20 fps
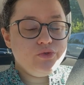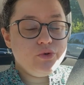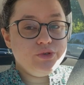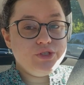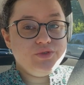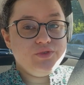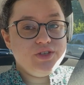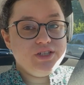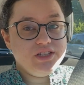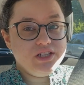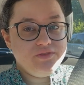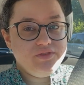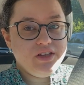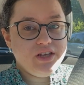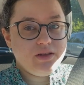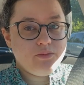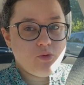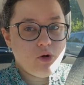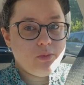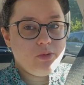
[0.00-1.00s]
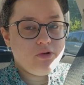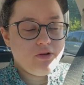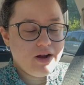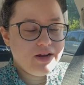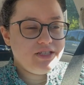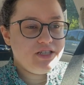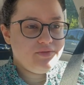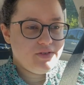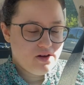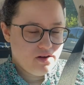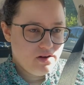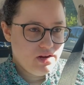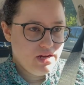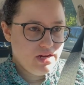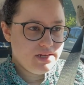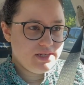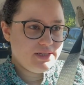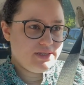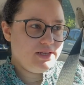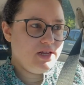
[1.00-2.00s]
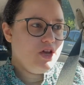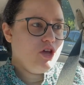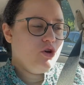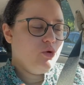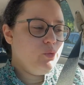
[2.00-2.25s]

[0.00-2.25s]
those of us living in more progressive areas,